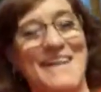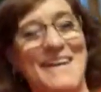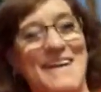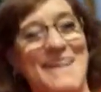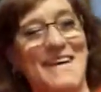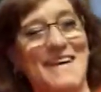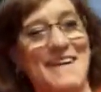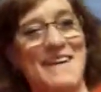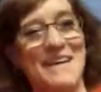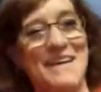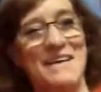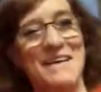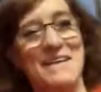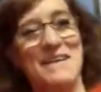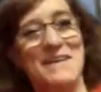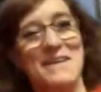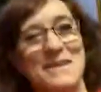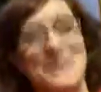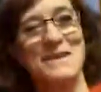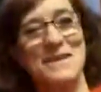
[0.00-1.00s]

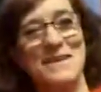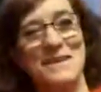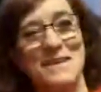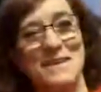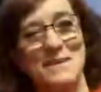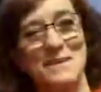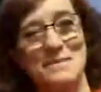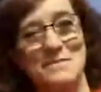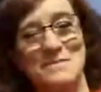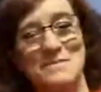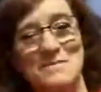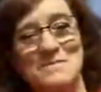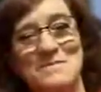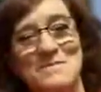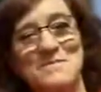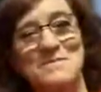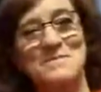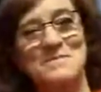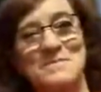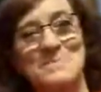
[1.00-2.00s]

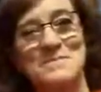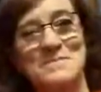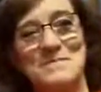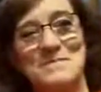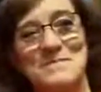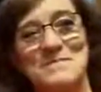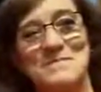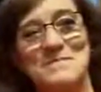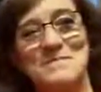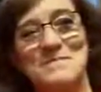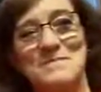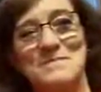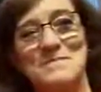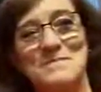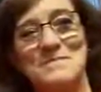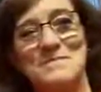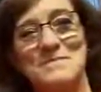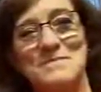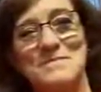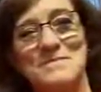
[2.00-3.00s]

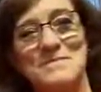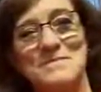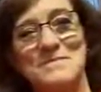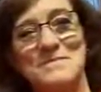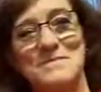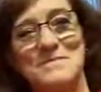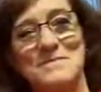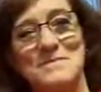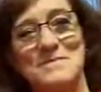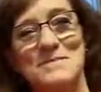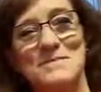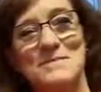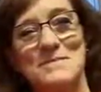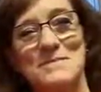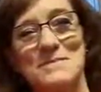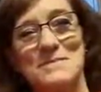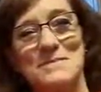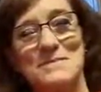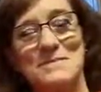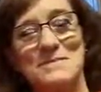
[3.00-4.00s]

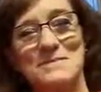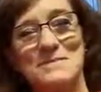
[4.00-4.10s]
No words are spoken by the person on screen.